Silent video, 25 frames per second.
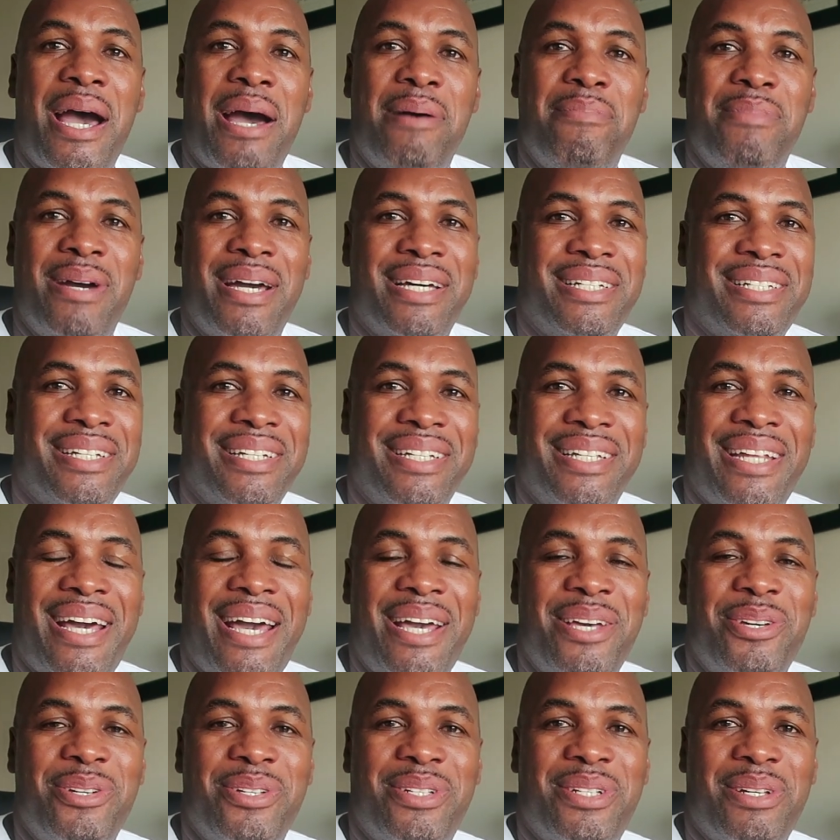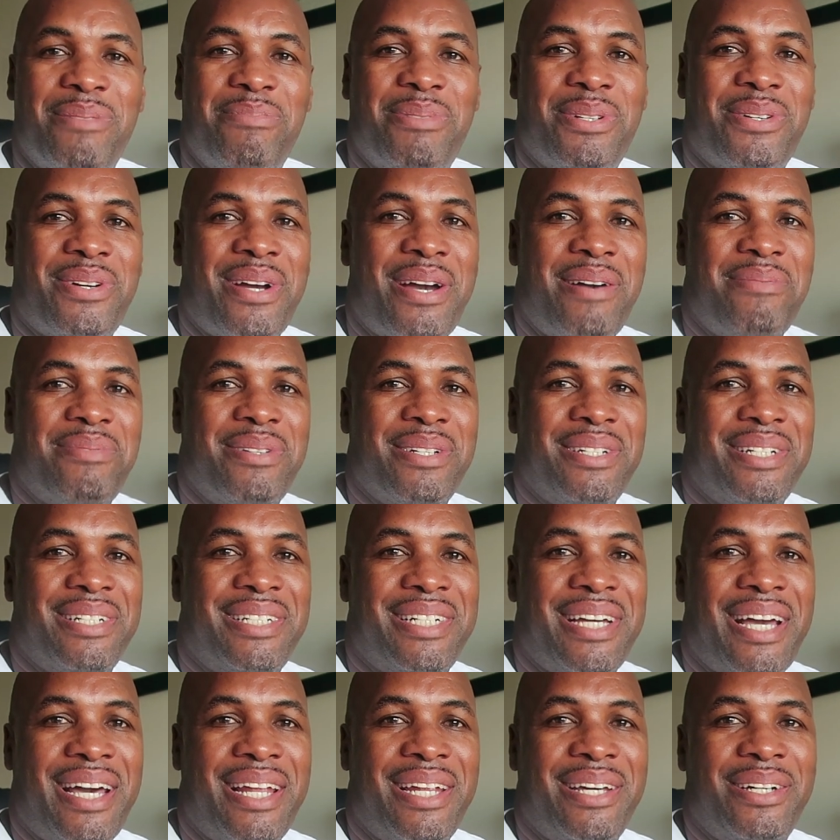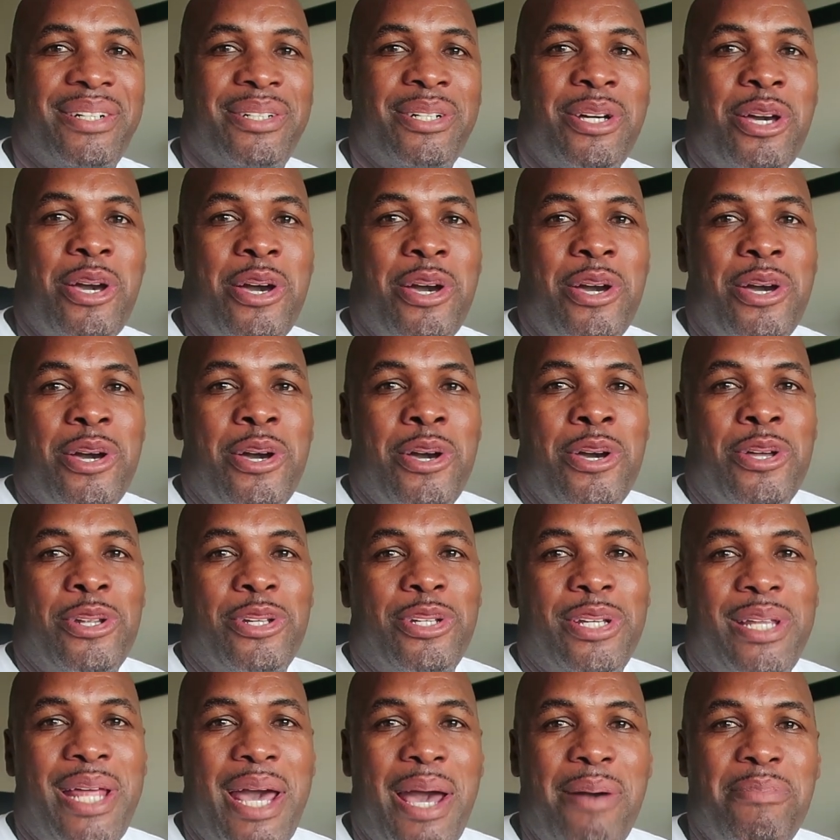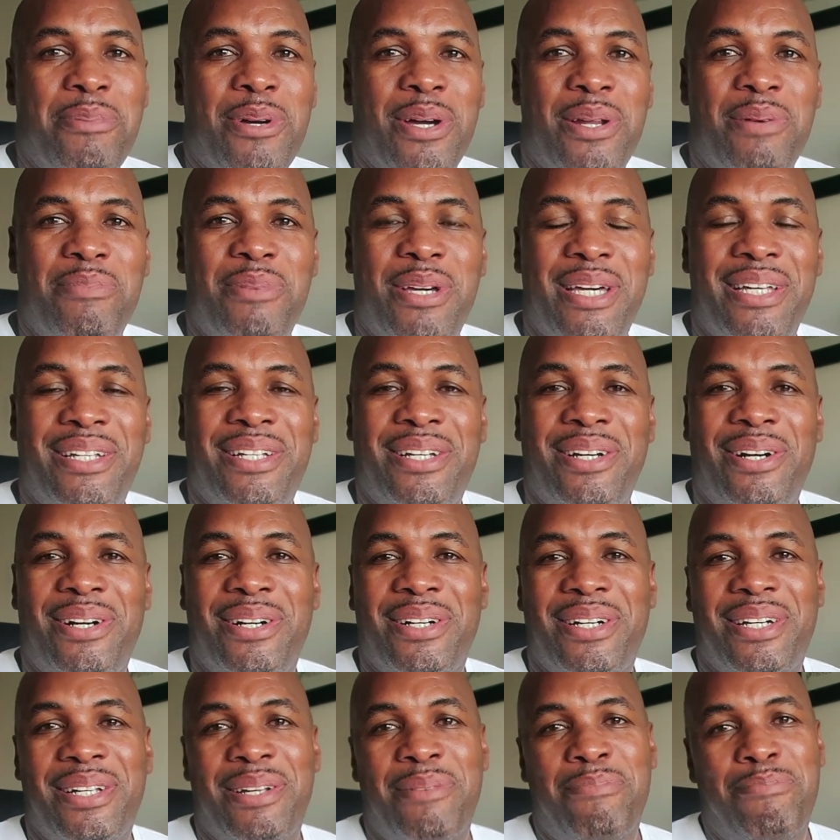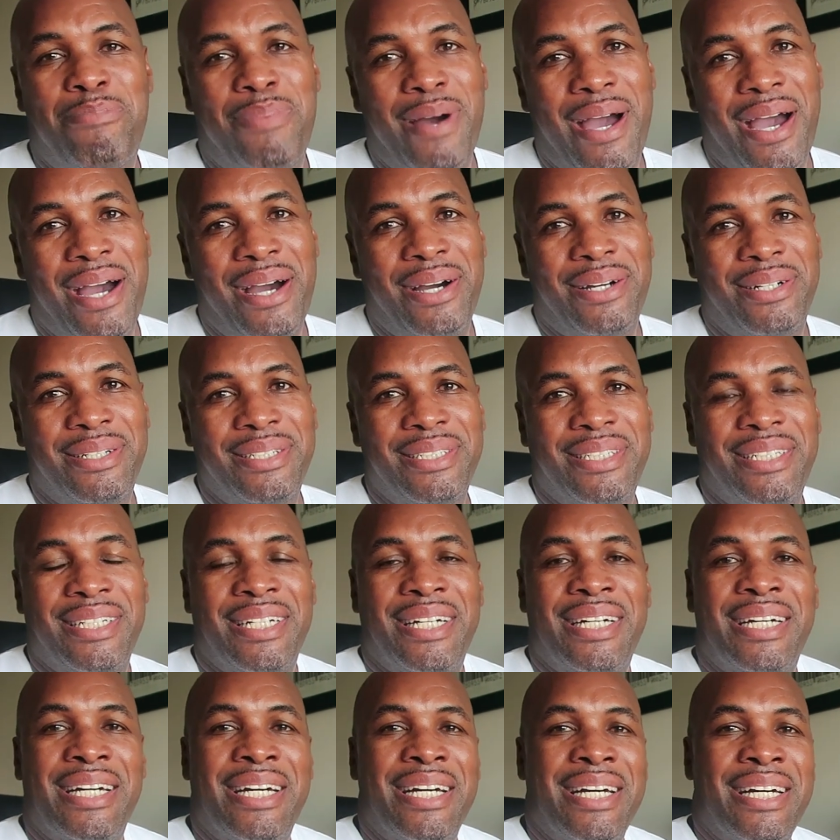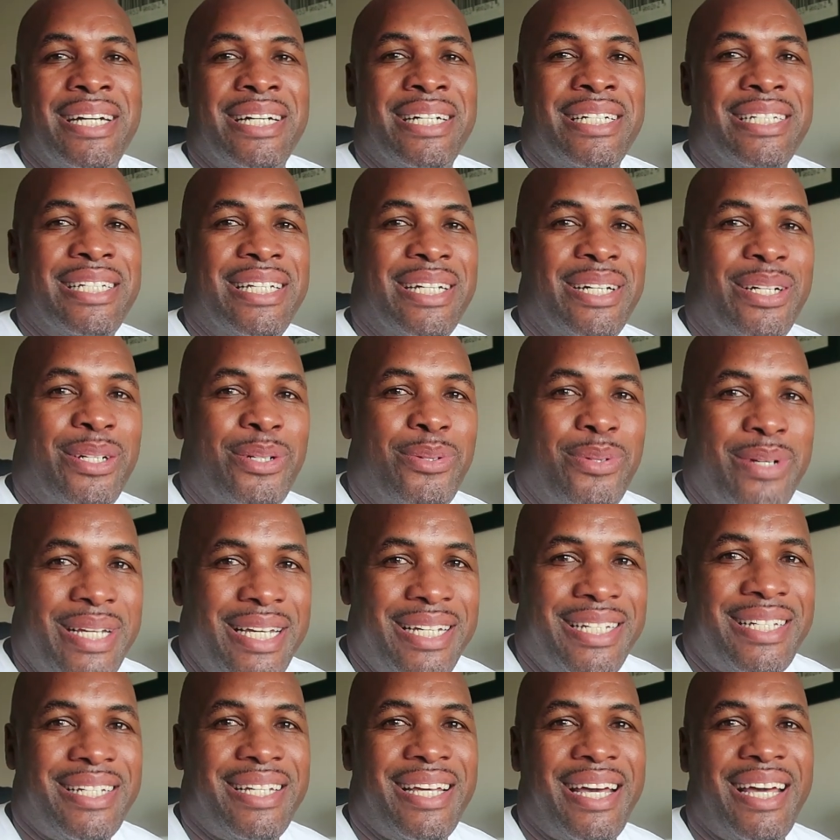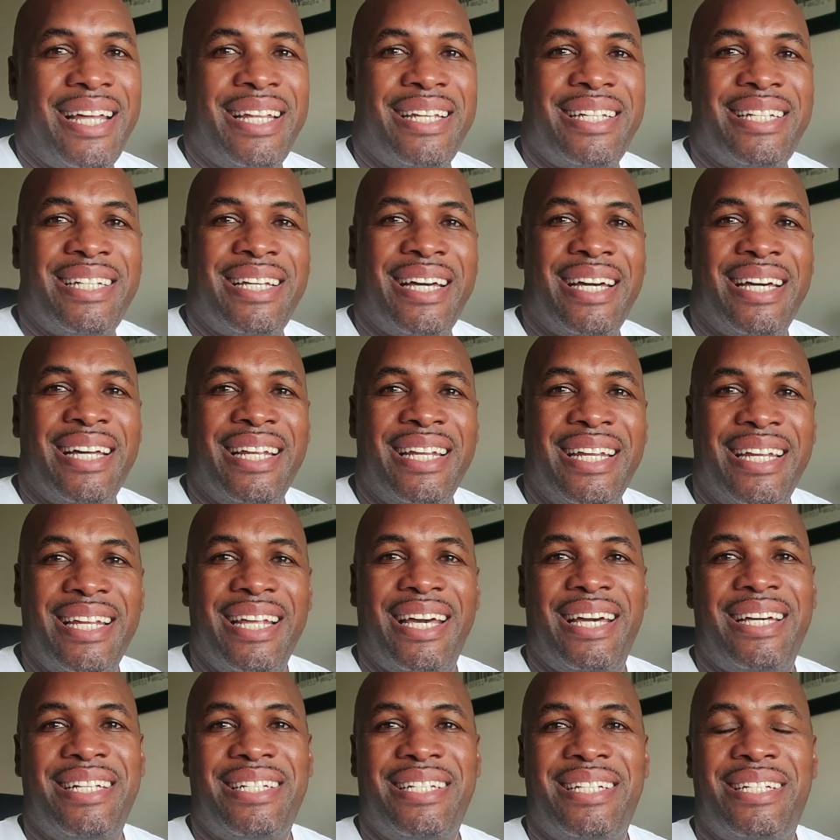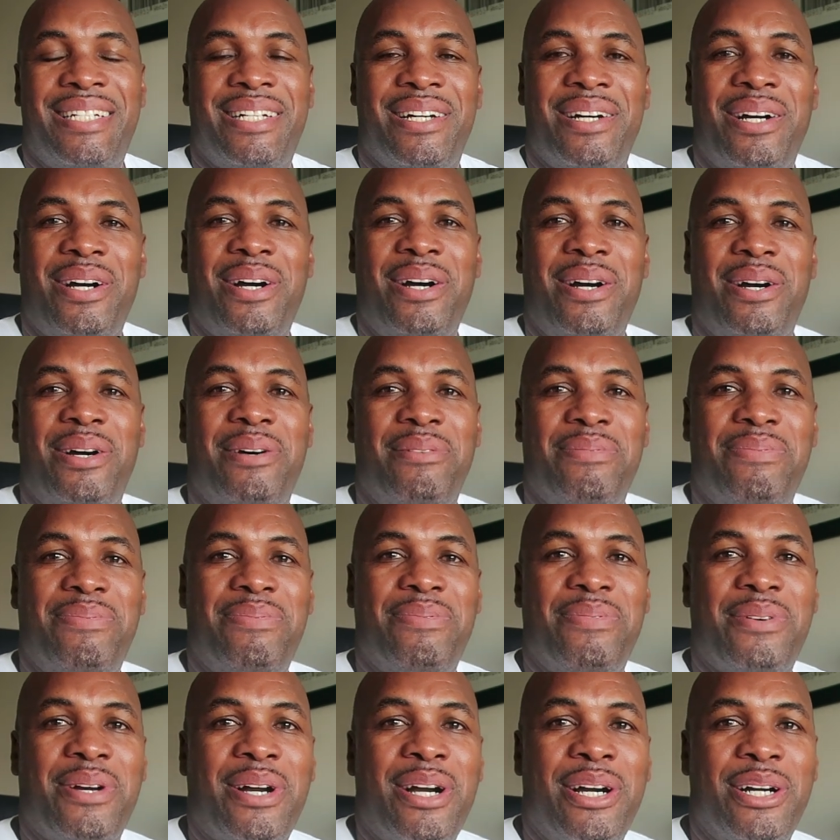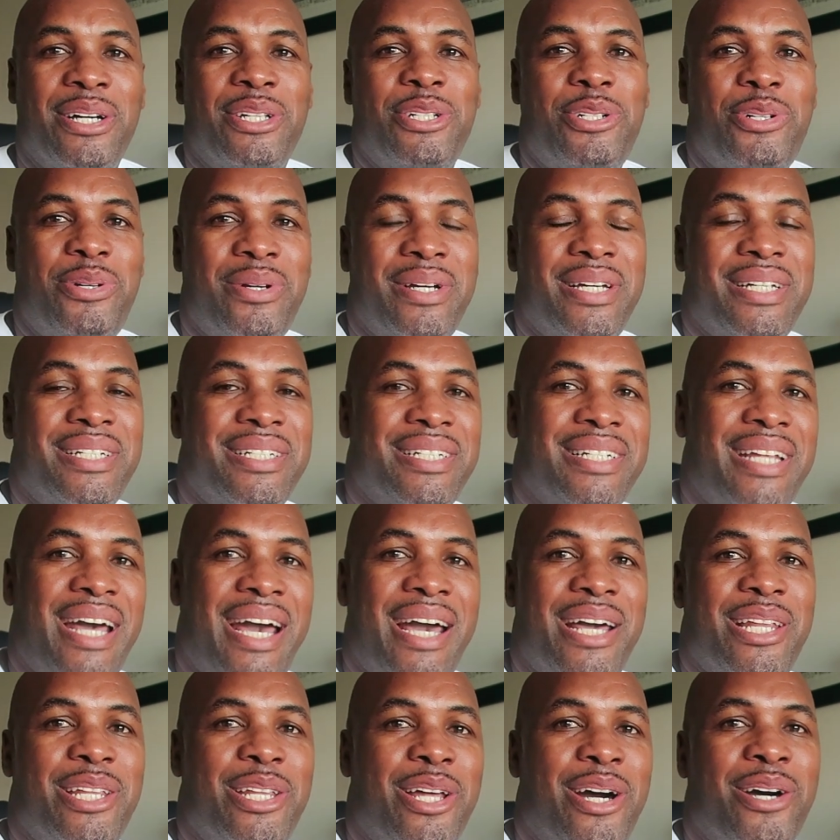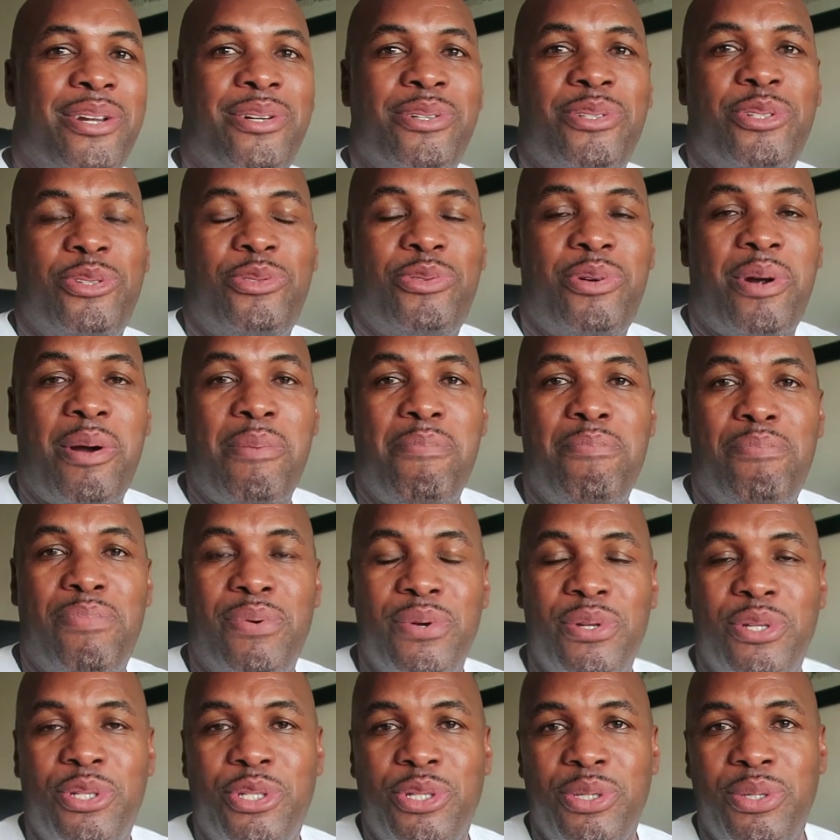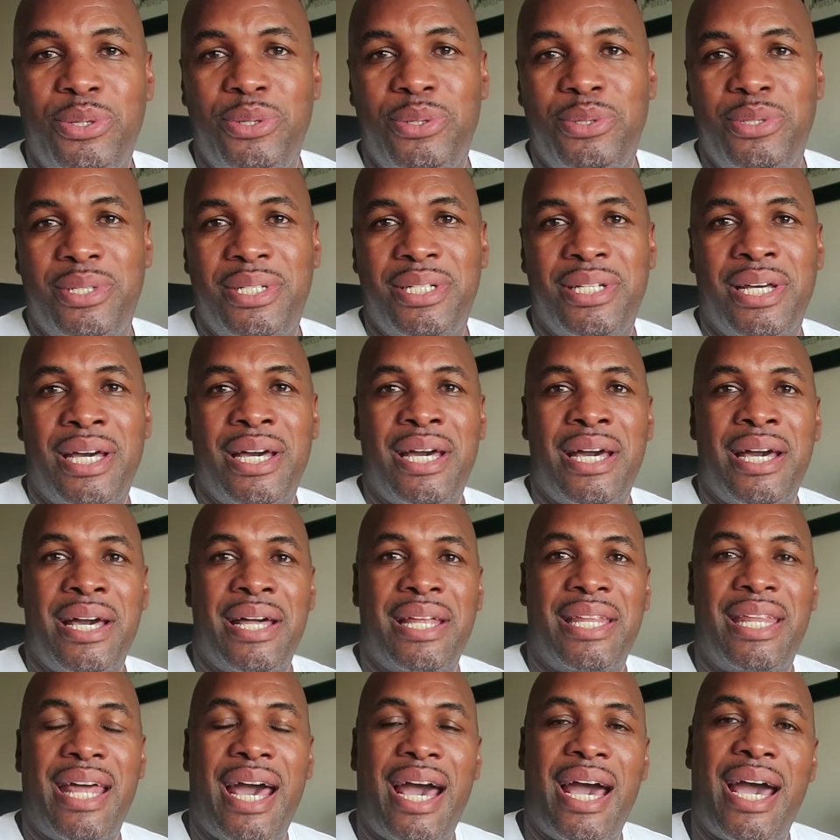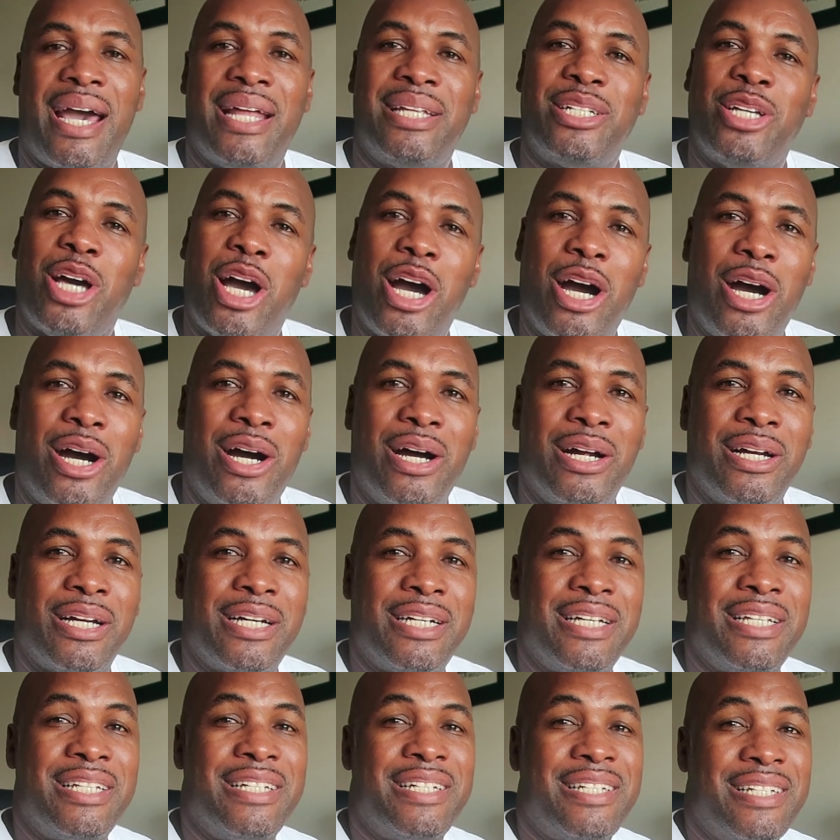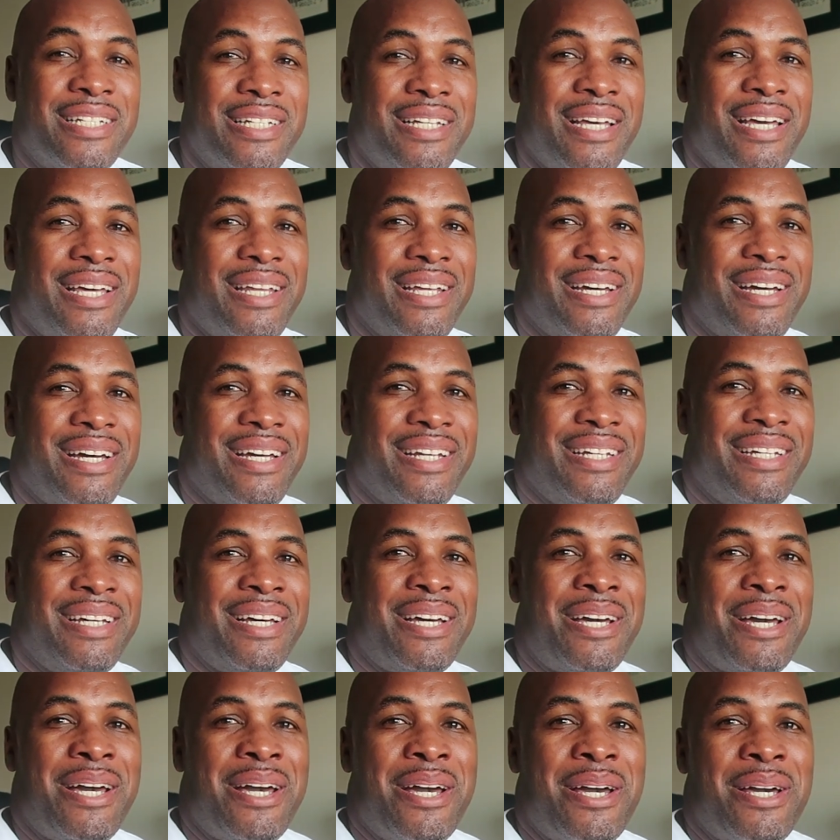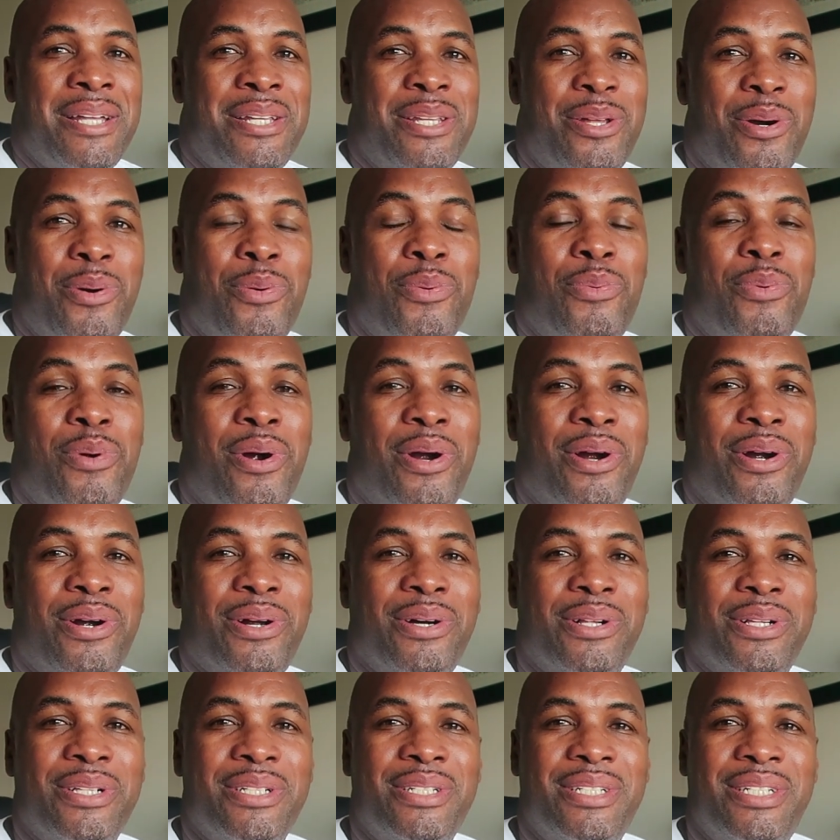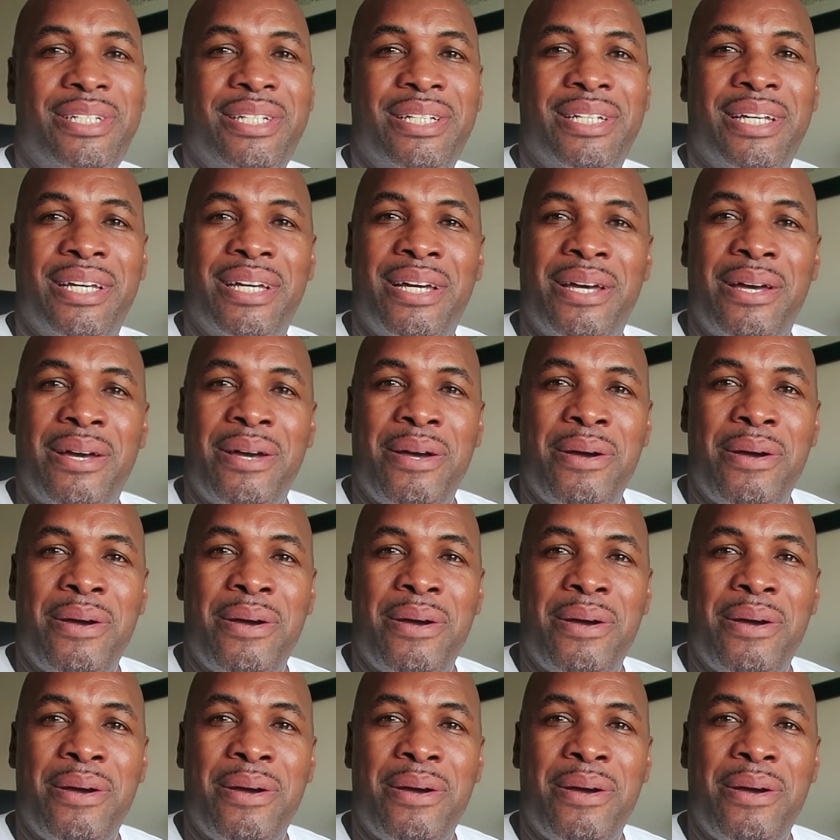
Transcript: I'm asking that you subscribe to the channel. Today I'm going to be talking about the recent list of countries that Donald Trump produced that are considered the world's